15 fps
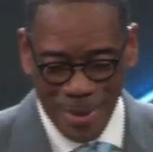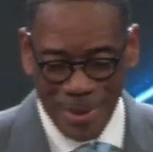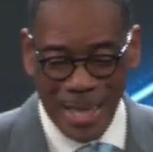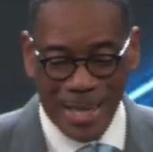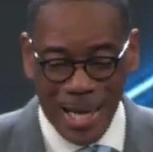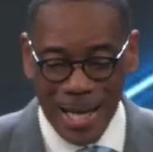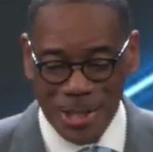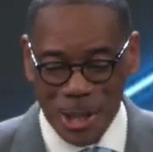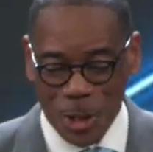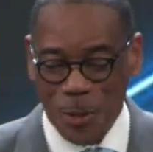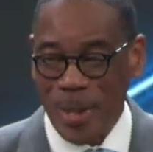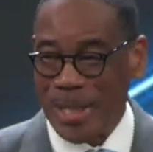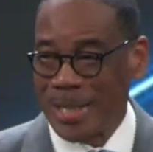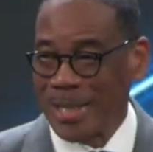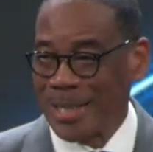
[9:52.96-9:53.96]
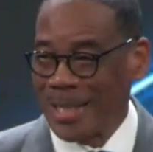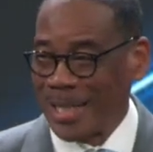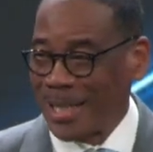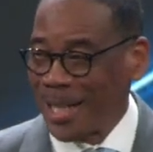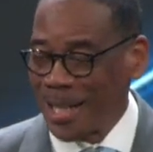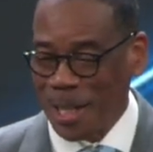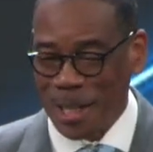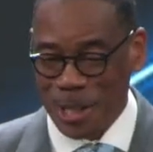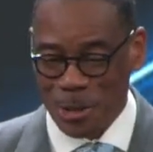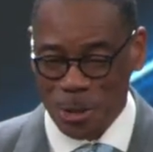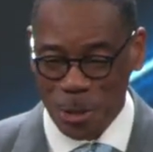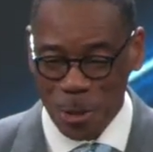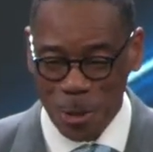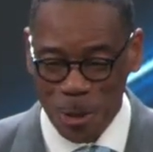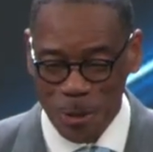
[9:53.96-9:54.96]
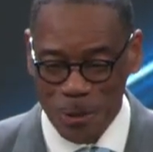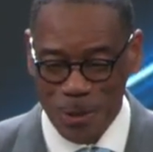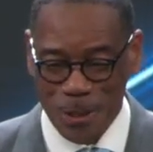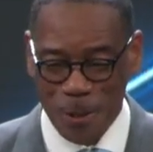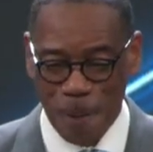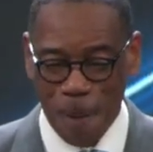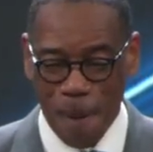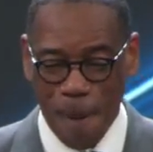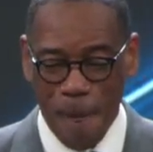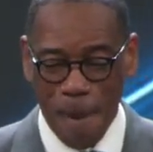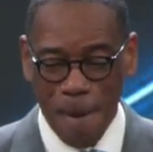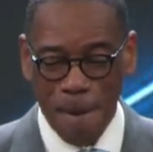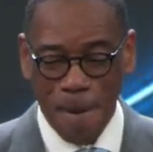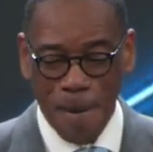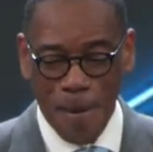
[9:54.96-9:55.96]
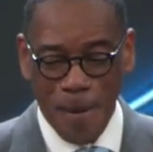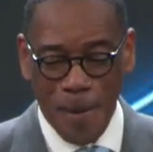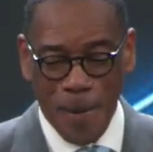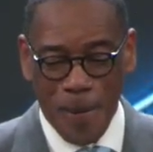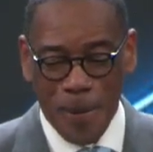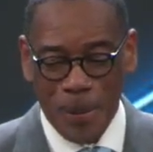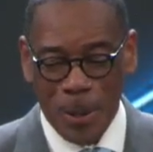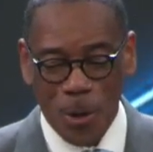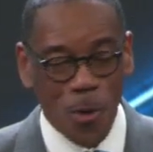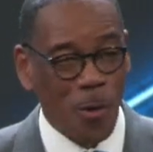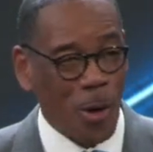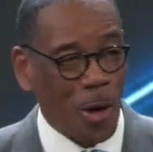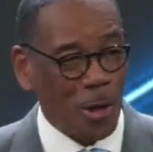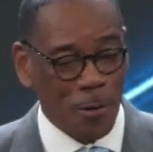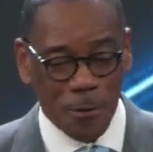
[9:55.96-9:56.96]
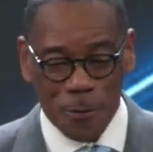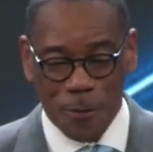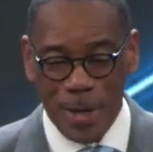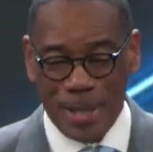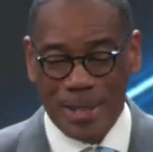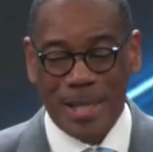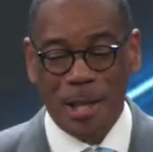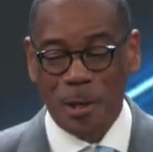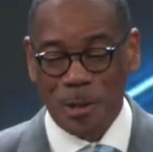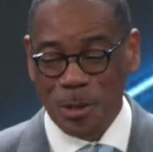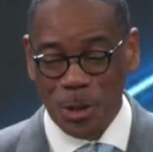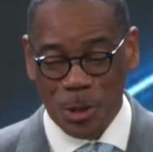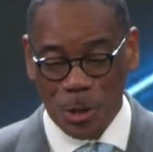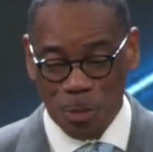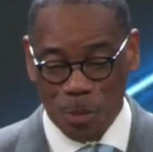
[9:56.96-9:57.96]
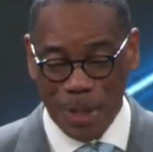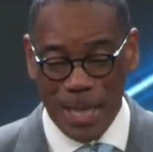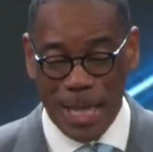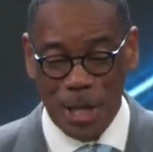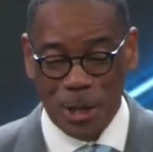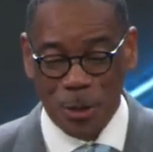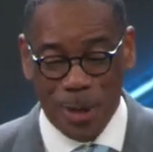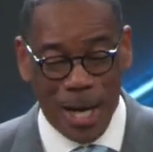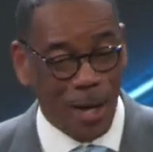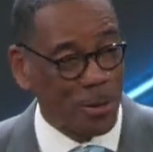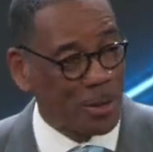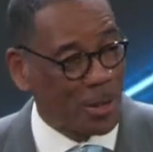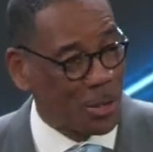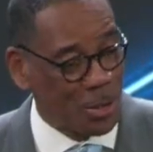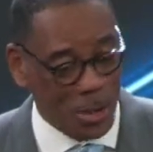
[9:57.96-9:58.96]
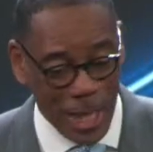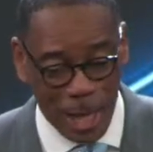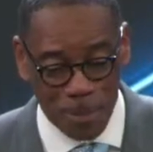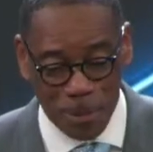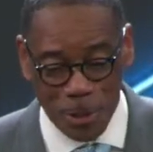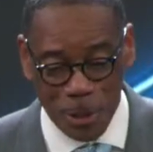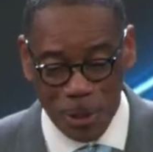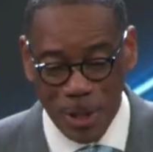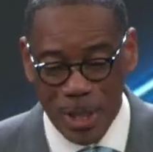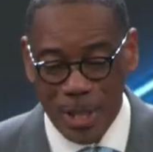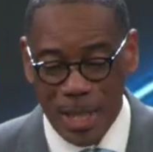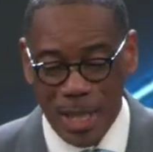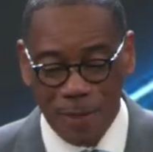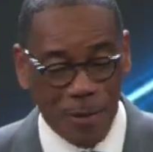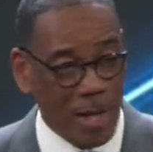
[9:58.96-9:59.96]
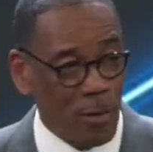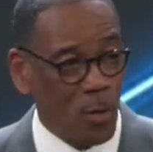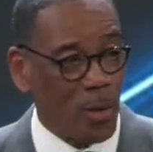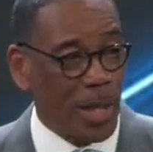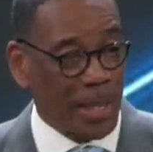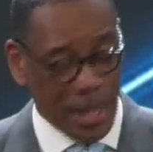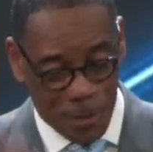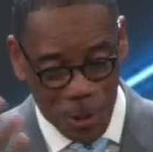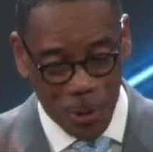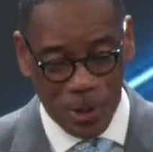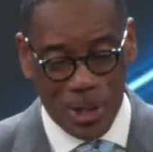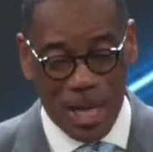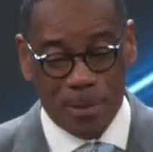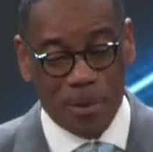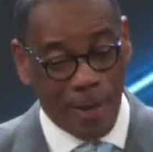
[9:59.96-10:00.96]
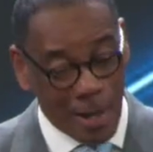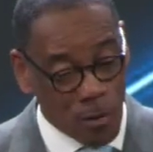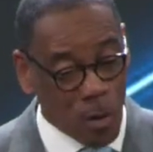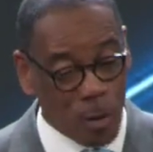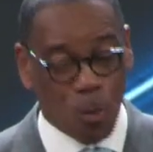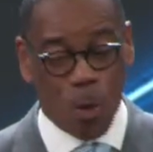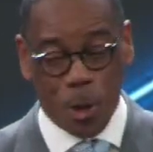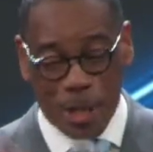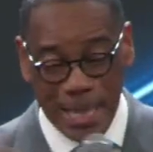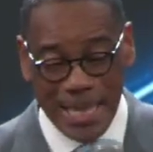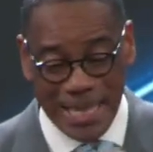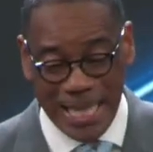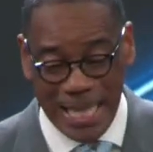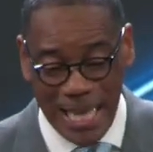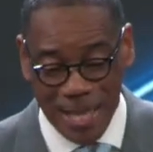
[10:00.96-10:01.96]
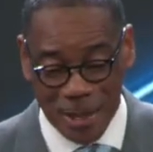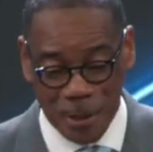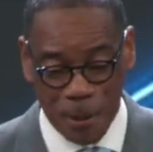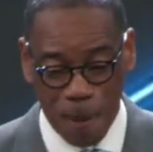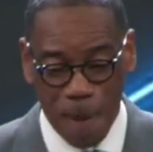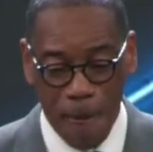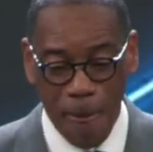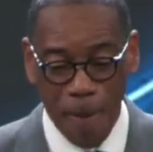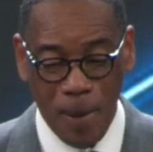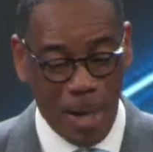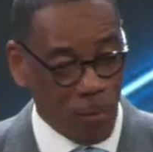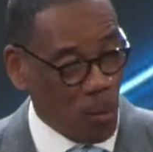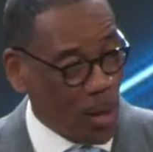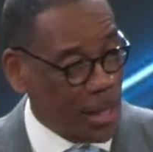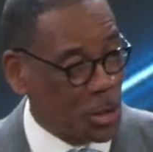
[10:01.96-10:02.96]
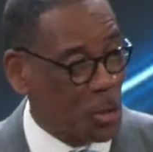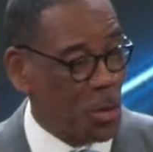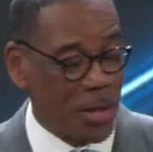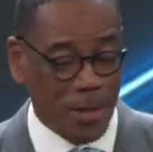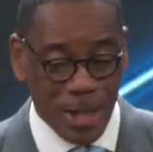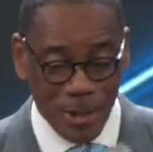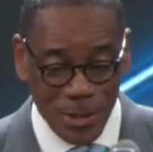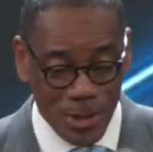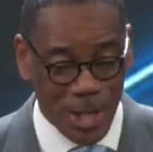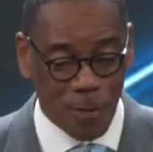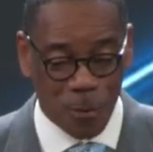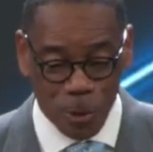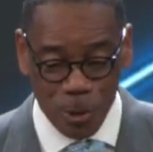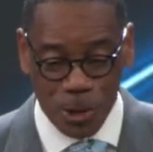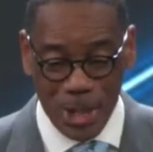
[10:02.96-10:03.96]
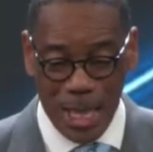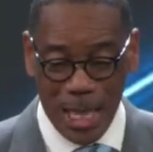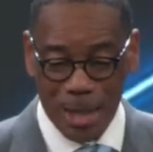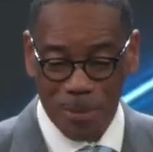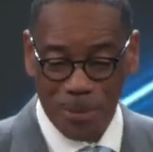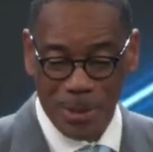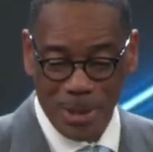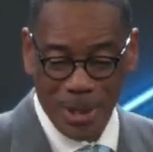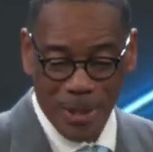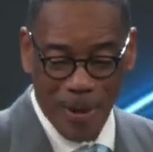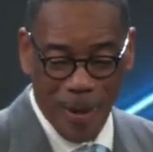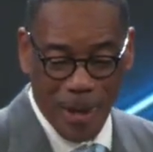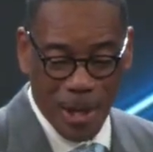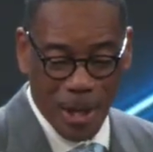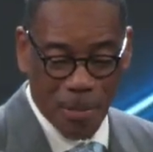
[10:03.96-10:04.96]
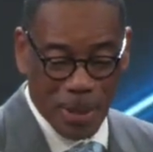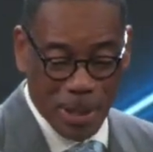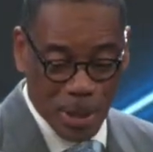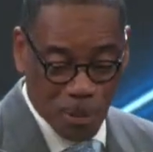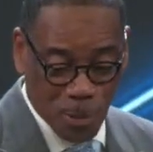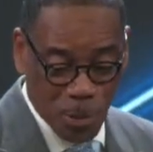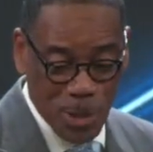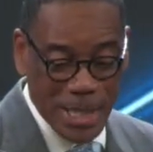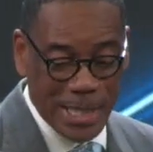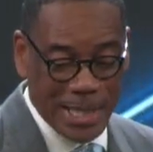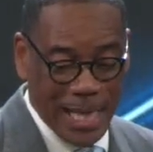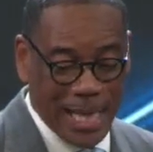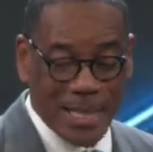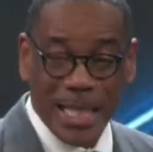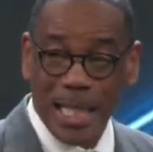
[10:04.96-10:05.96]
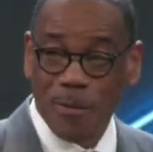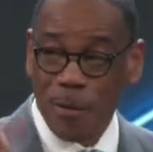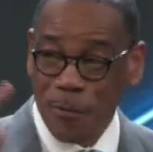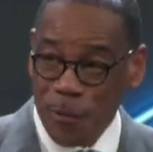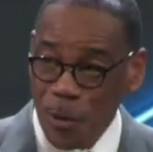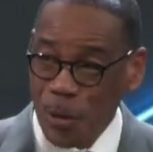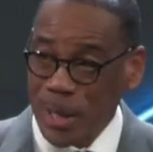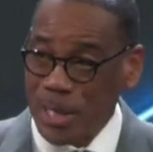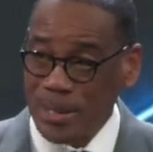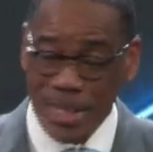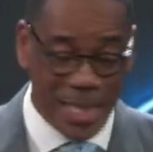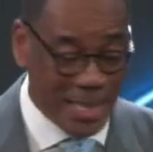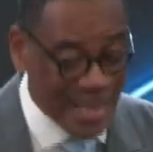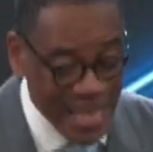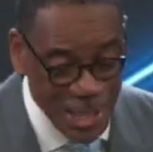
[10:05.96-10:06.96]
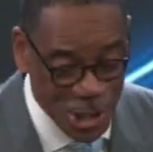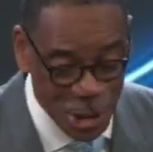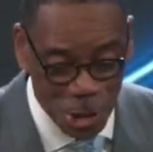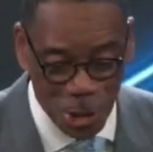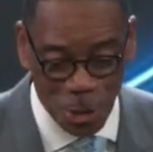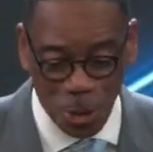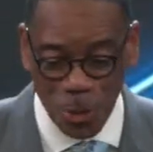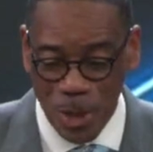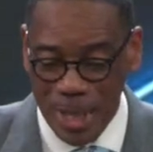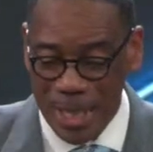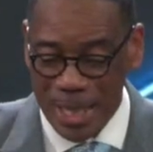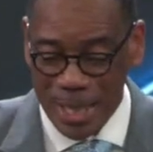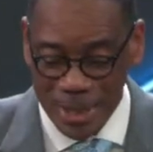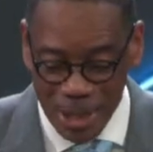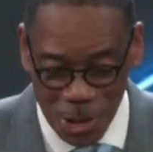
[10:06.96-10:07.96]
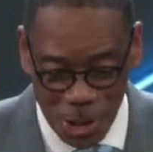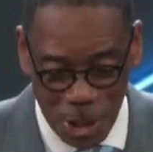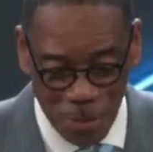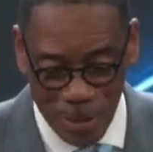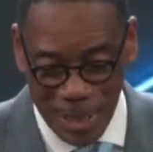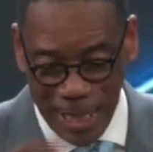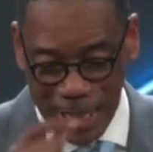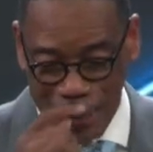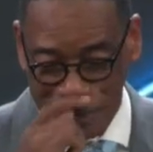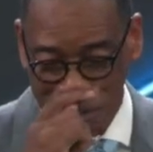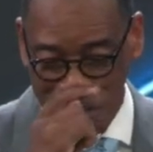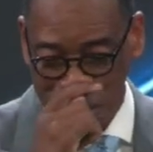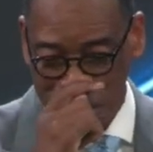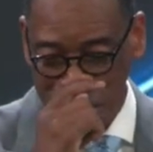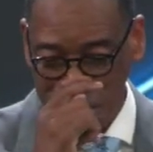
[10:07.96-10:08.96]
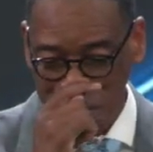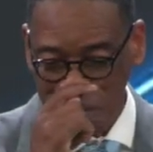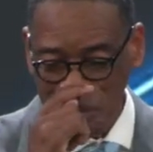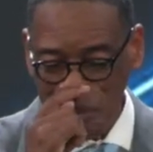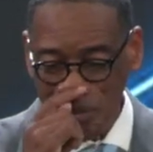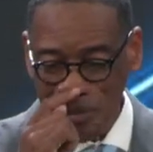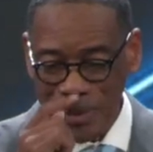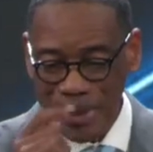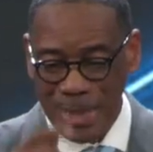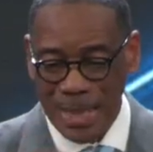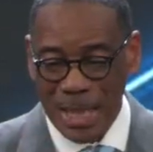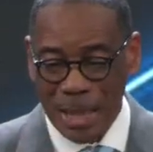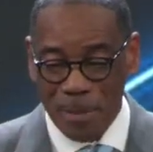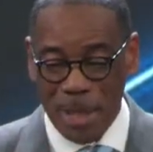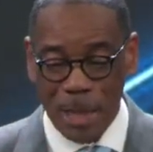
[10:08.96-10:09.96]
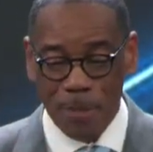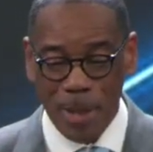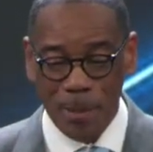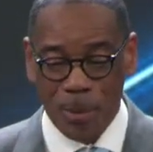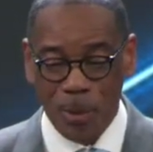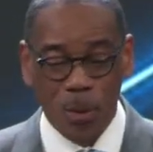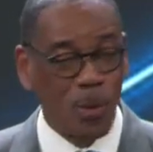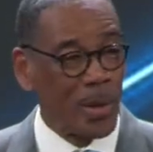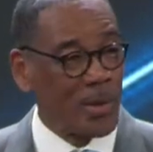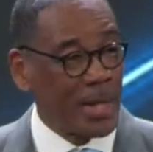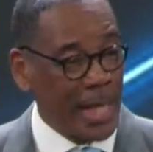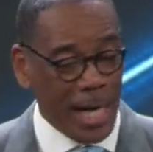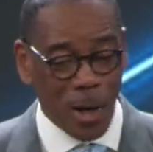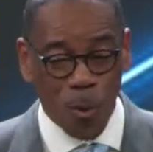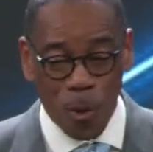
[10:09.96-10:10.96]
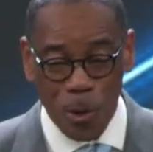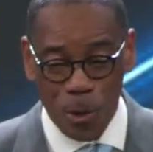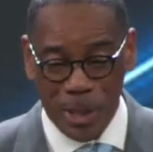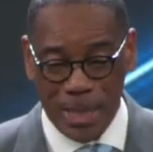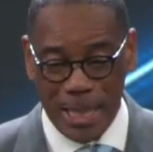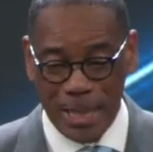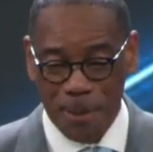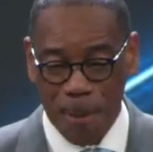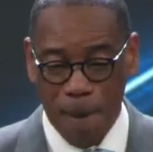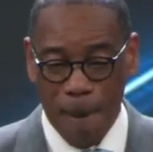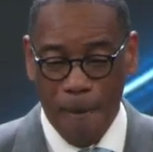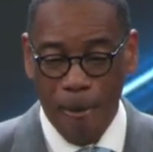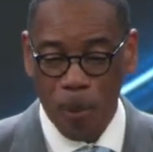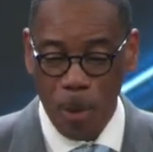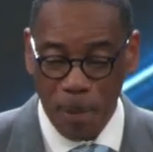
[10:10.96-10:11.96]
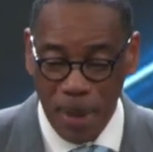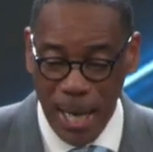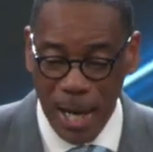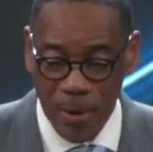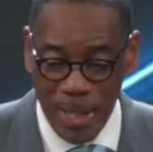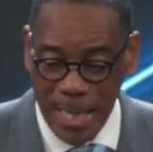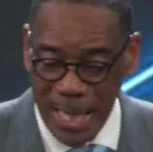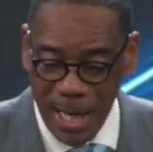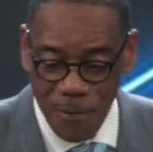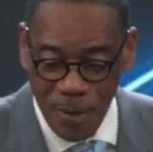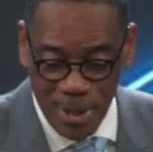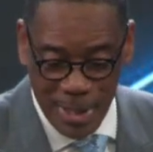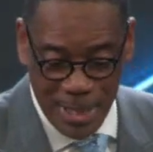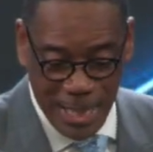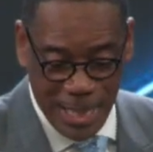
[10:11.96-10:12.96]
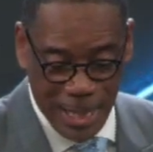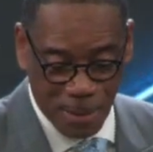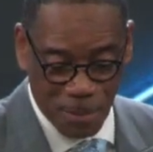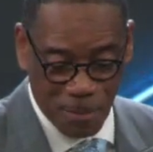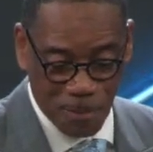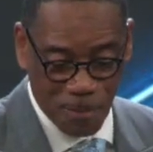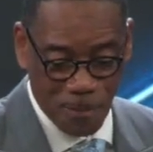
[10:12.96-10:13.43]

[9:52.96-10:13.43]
They consecrated it and hung its doors. The overall effect here is displayed throughout the chapter of everyone, the third chapter, everyone working together, everyone doing their several jobs. But the priests had to give a focus and attention to the sheep gate. Many people were there working, repairing everything,